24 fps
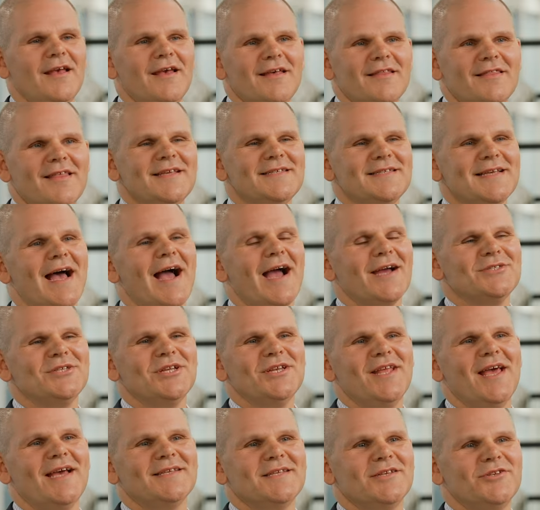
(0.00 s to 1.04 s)
This
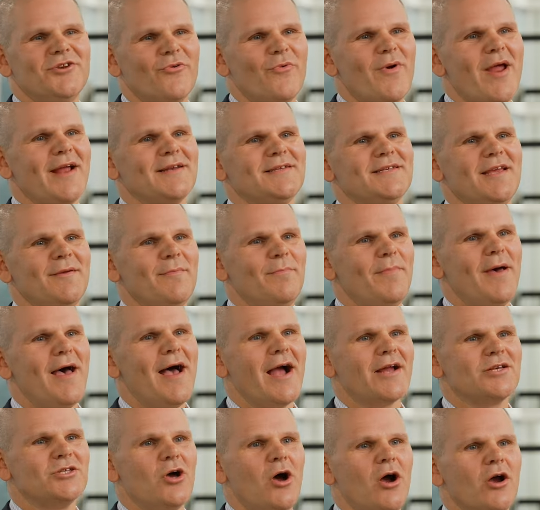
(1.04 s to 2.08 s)
action has a direct
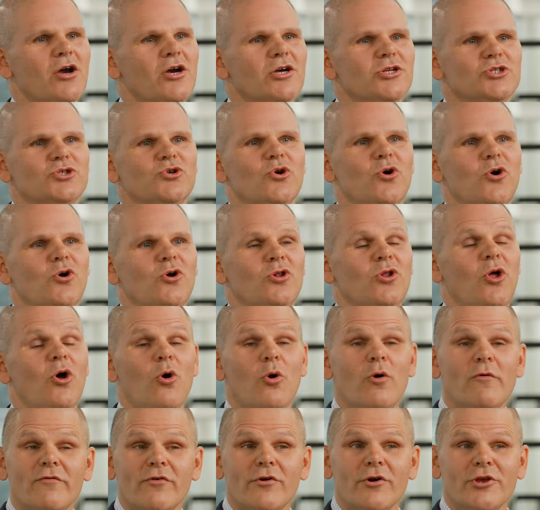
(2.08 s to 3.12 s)
impact on control
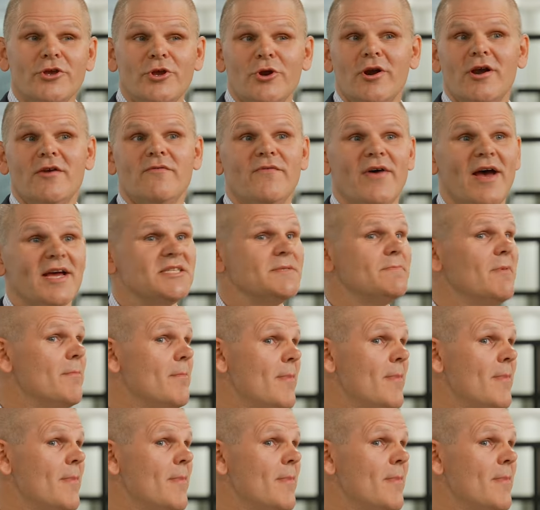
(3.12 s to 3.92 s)
over your investment